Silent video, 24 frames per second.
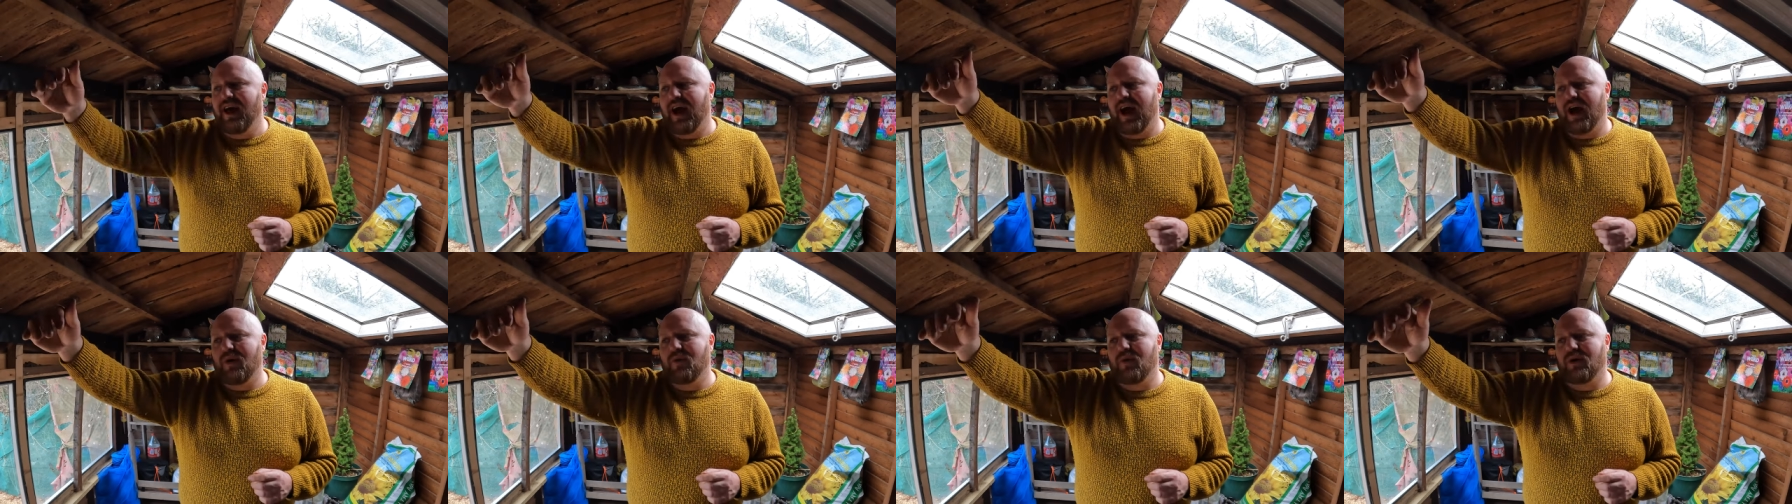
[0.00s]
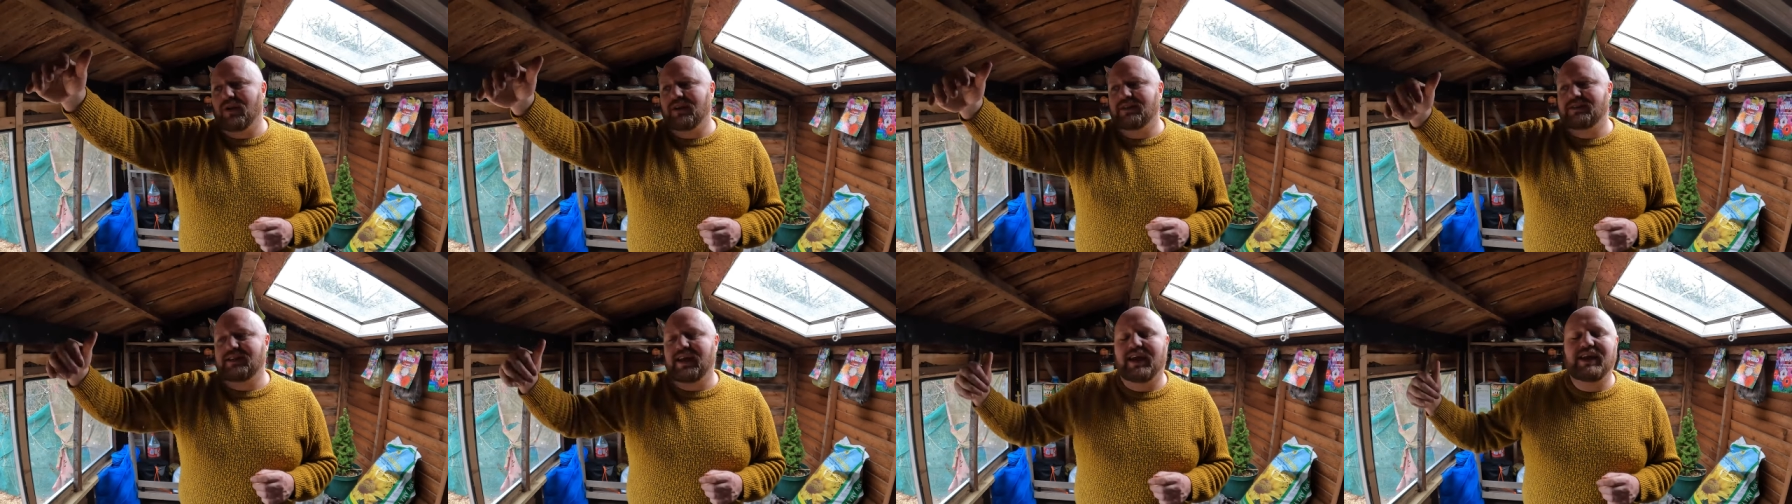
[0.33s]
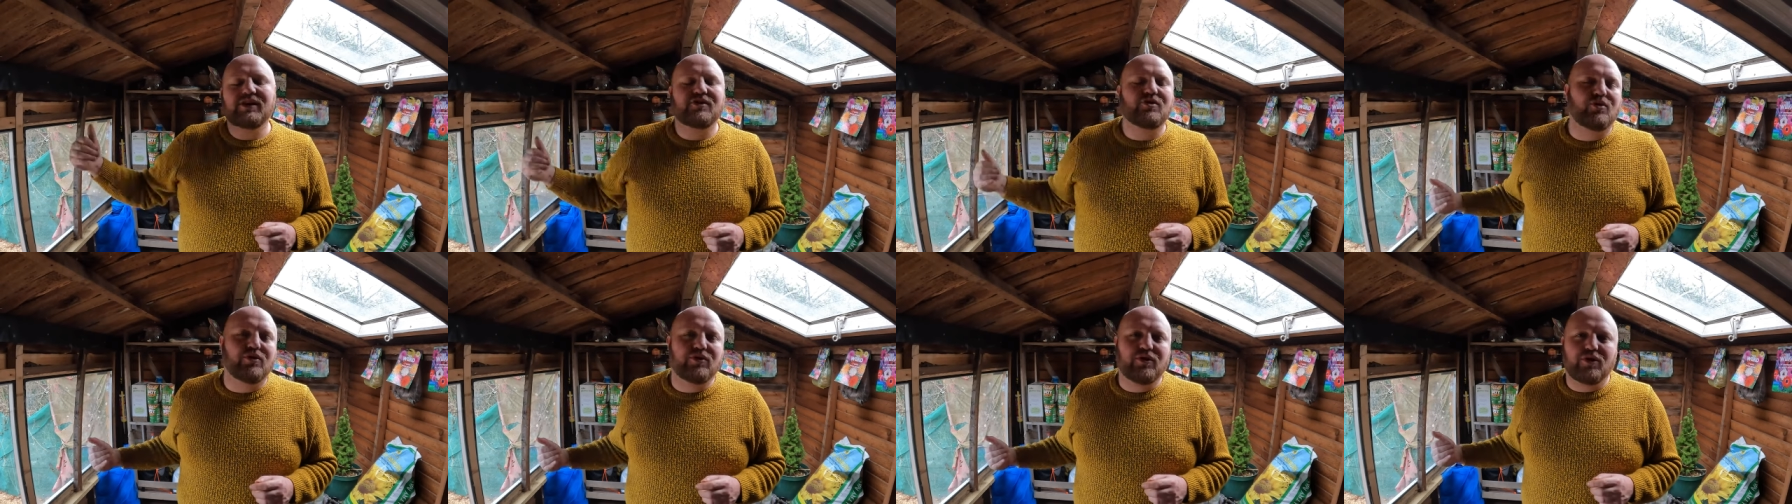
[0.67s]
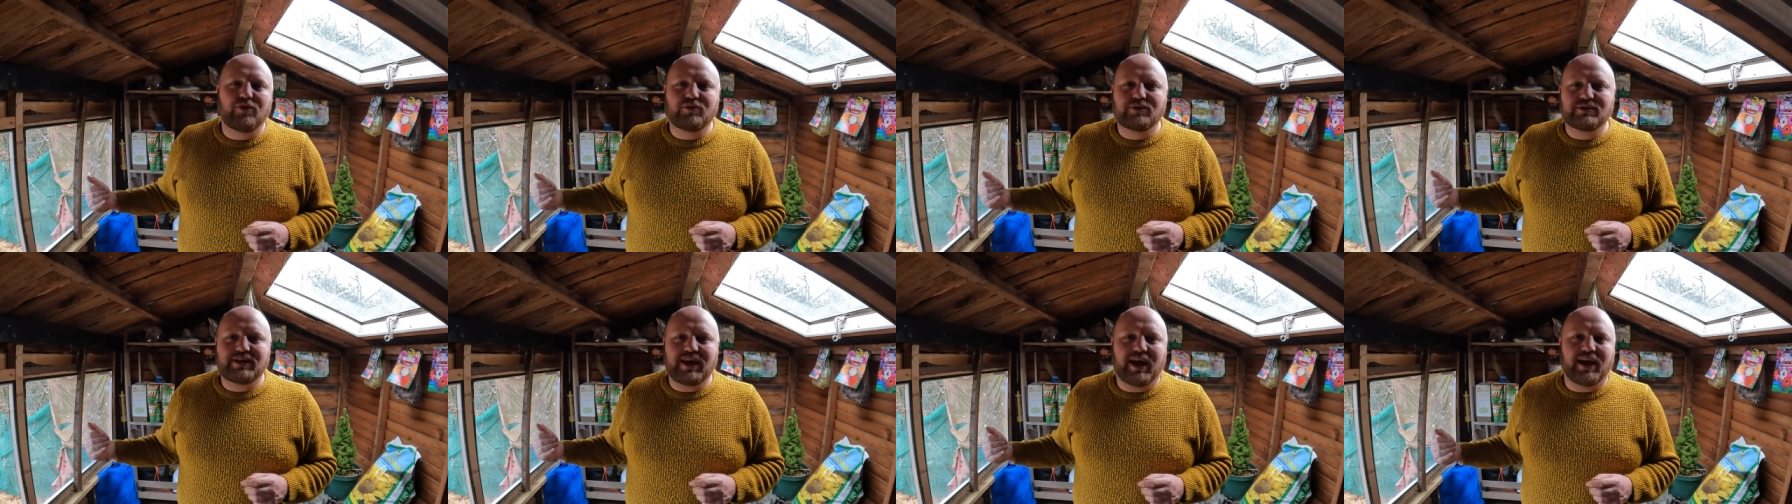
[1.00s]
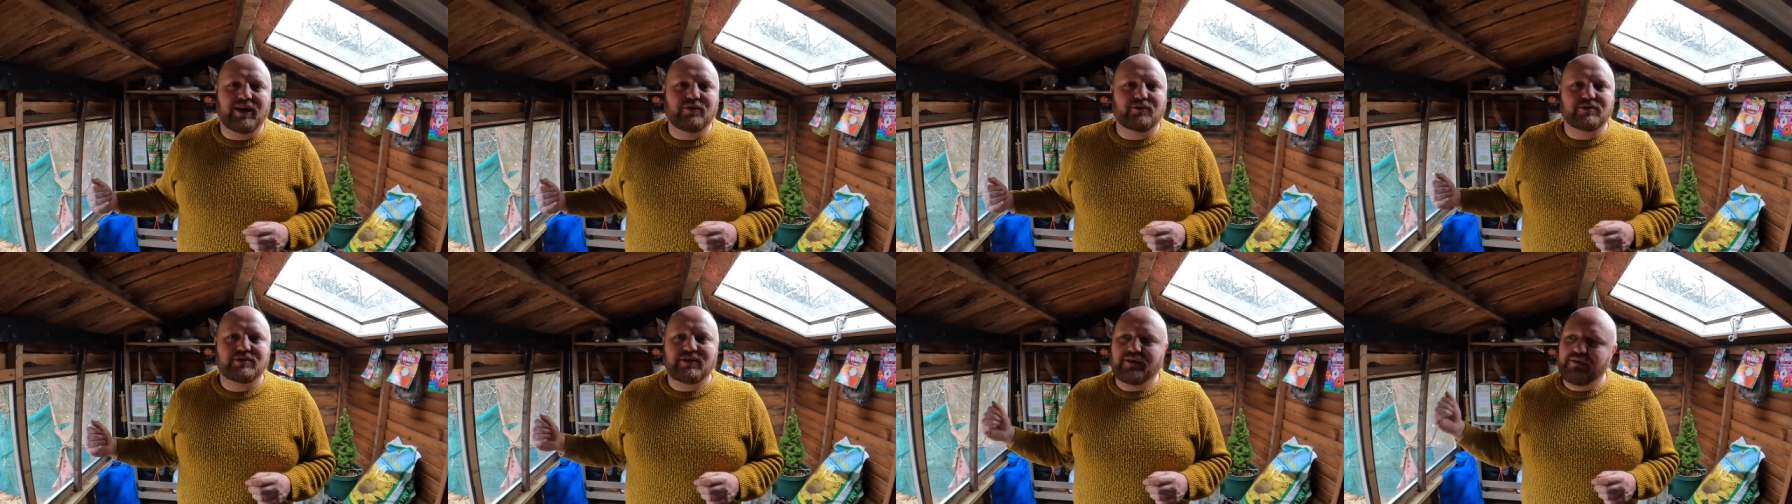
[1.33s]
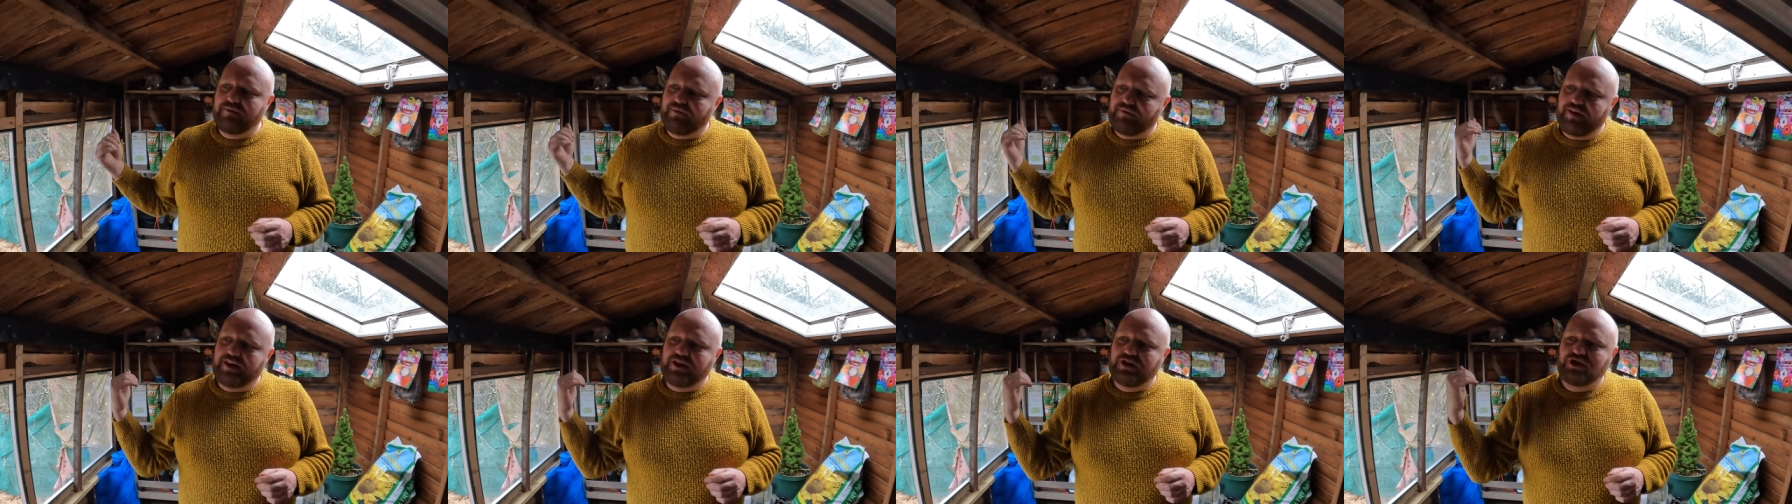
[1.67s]
I wanna take all those out,
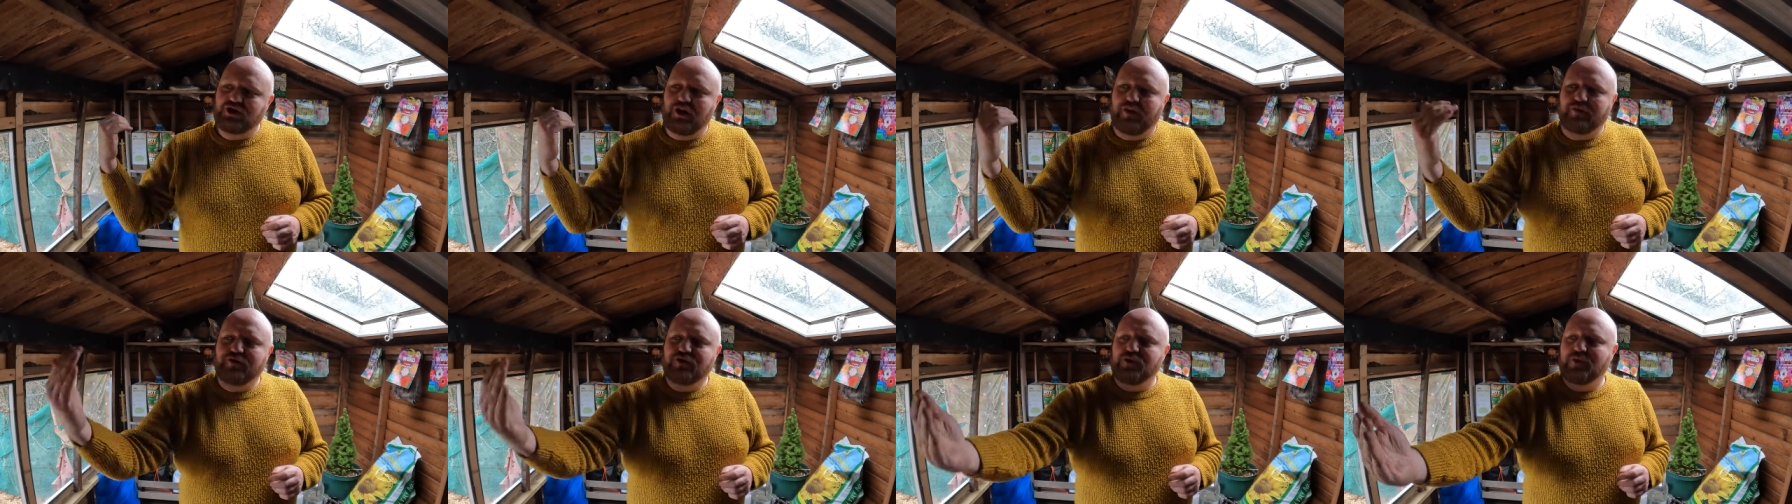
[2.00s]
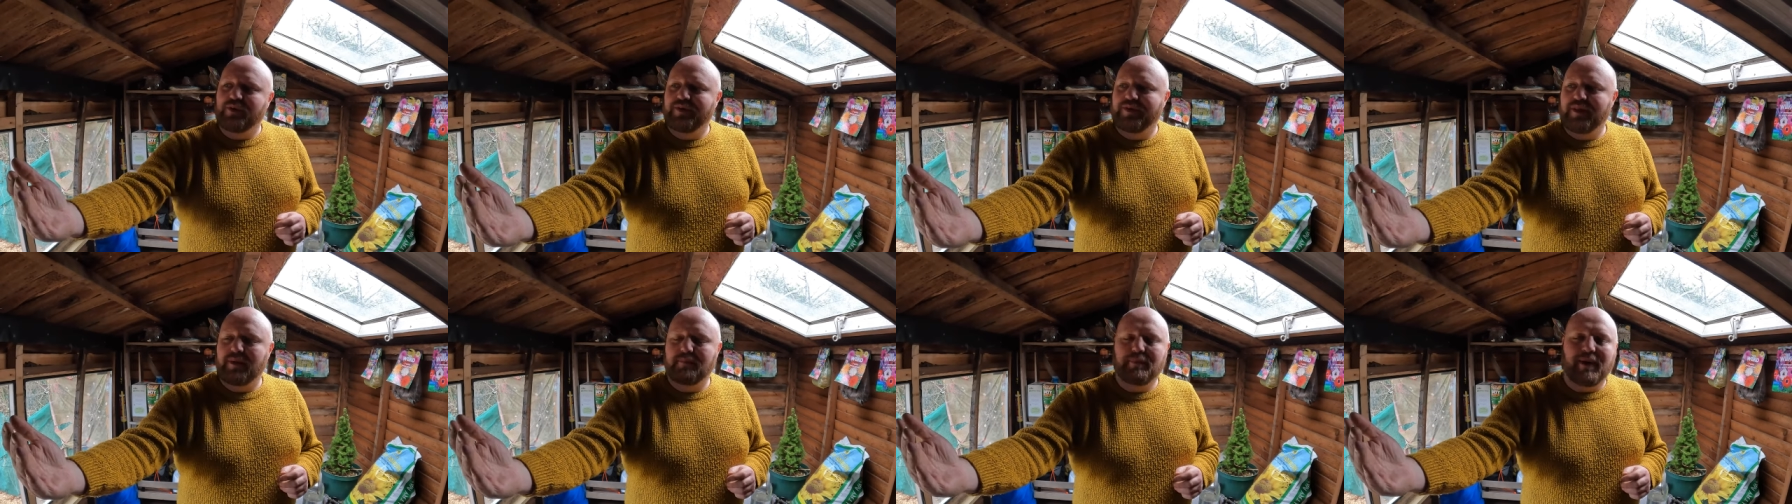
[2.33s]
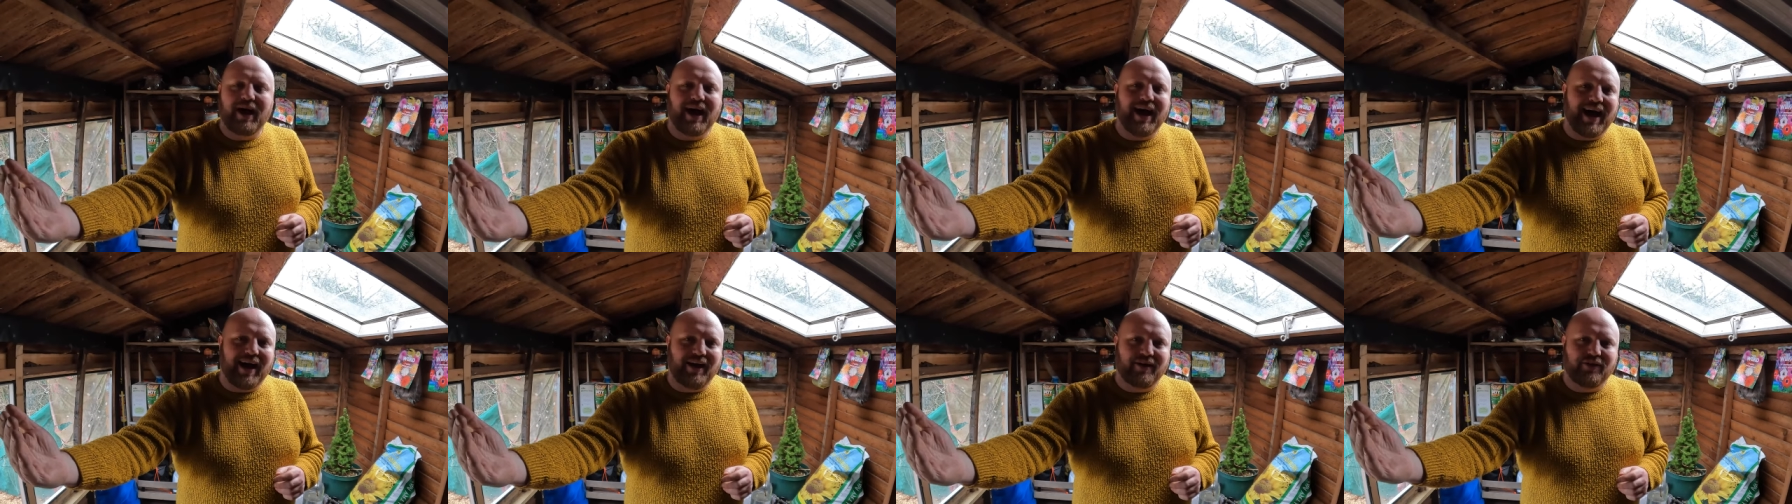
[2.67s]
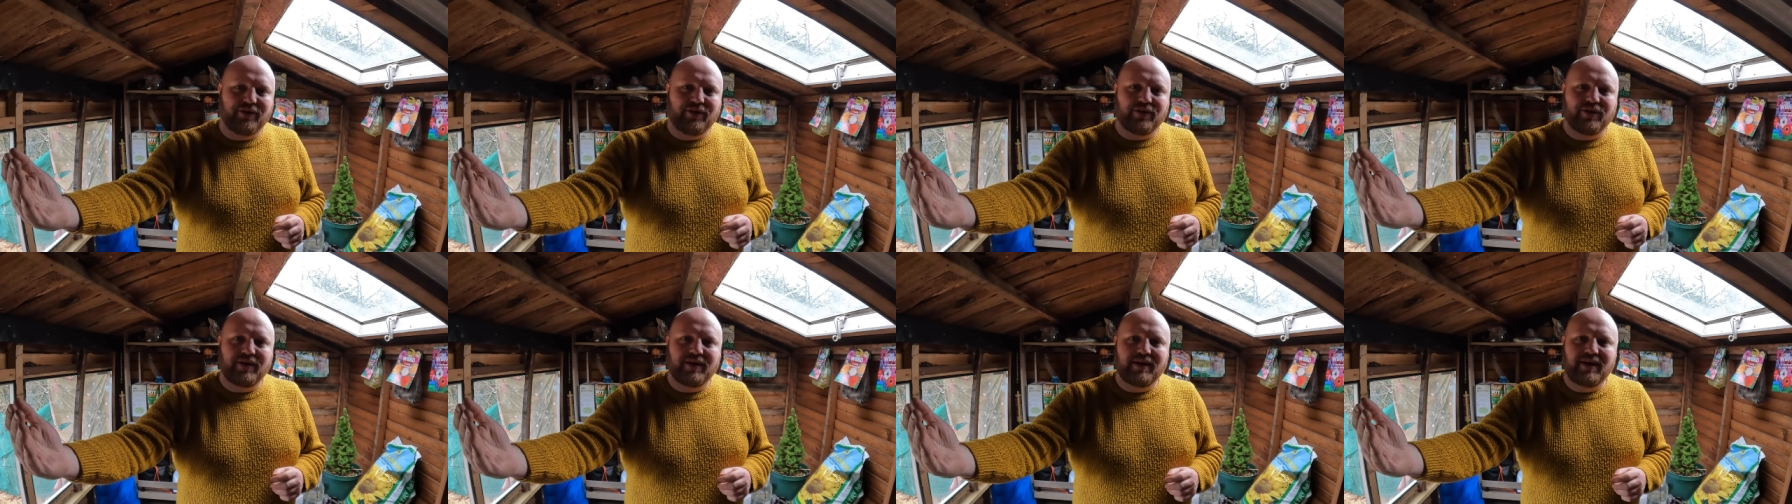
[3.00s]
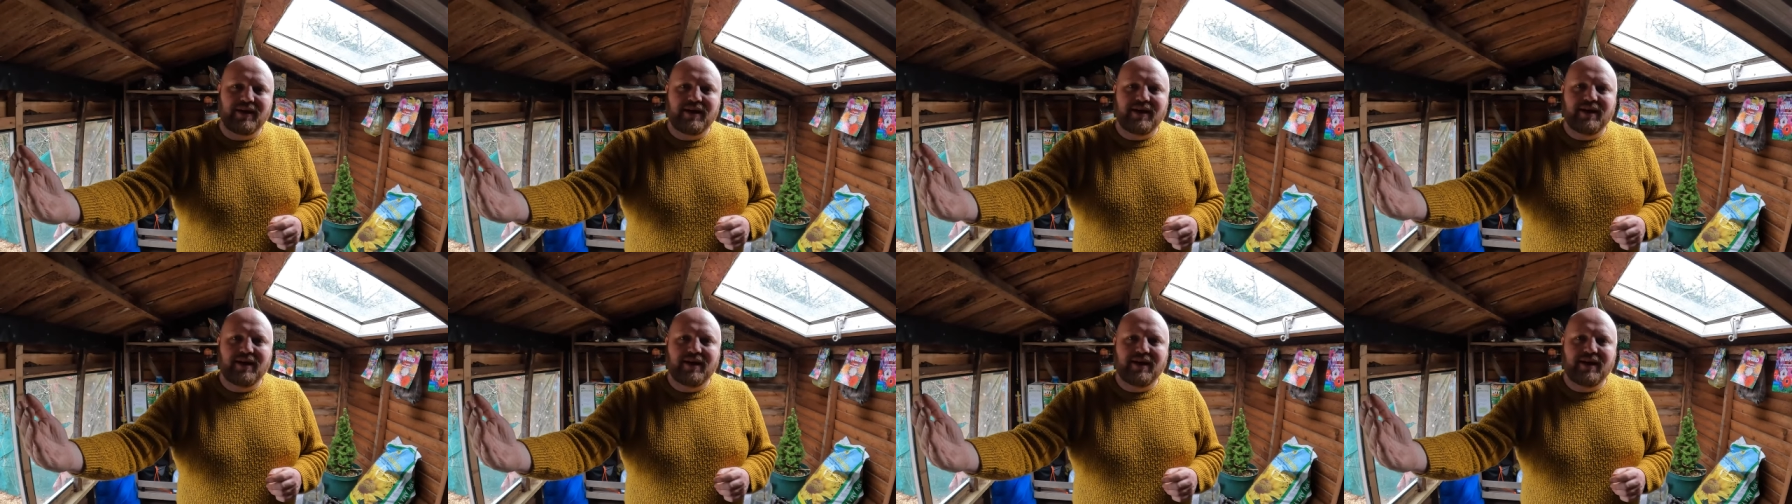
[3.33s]
finish off doing the path